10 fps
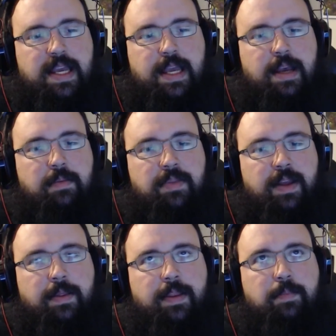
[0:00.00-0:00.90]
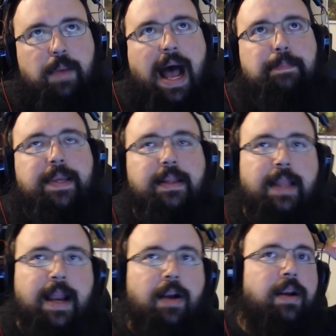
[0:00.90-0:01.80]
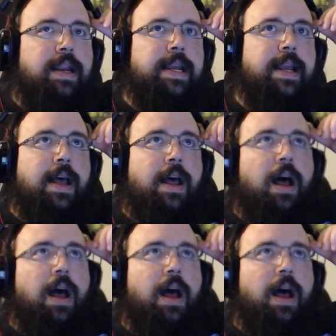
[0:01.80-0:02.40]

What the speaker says: him. The popularity